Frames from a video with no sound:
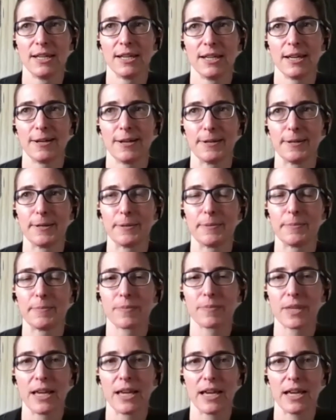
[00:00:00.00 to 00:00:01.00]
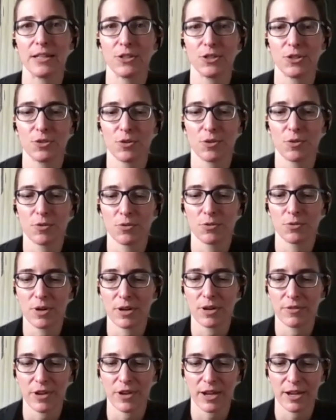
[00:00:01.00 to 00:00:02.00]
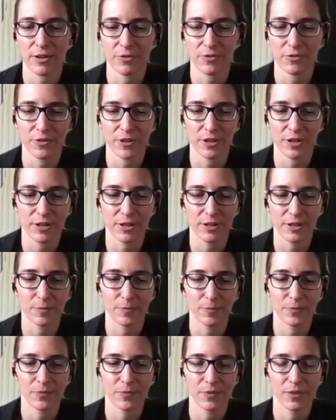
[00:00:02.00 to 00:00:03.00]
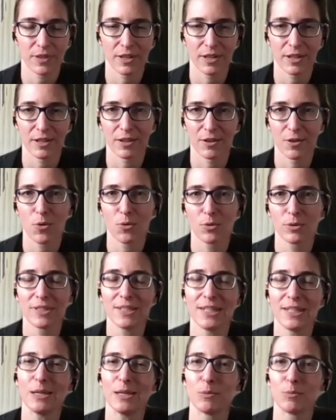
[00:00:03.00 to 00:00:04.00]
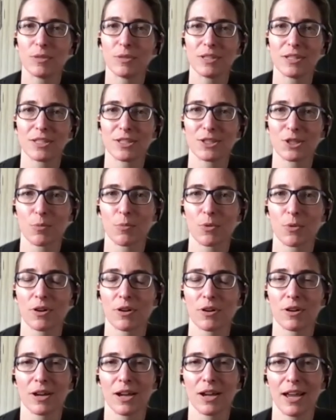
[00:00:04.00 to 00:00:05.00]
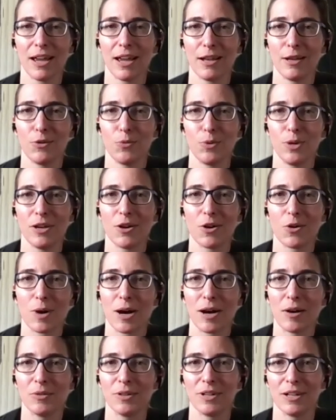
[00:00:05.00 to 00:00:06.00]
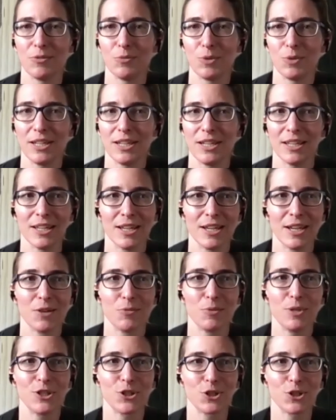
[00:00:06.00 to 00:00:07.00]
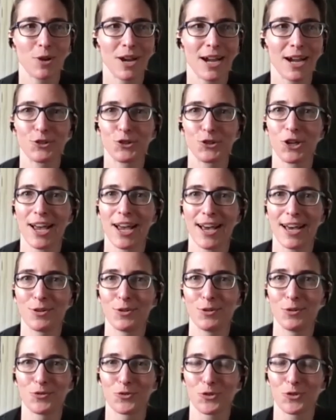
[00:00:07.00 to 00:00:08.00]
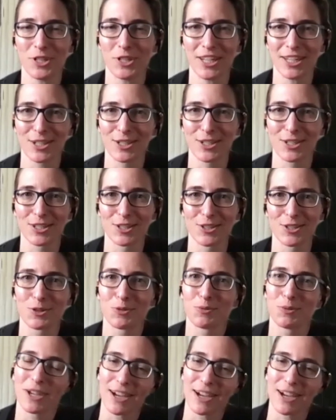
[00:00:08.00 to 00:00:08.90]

Um, and so I've have uh, whole team this summer and we go out and we we scratch cattle for ticks and so we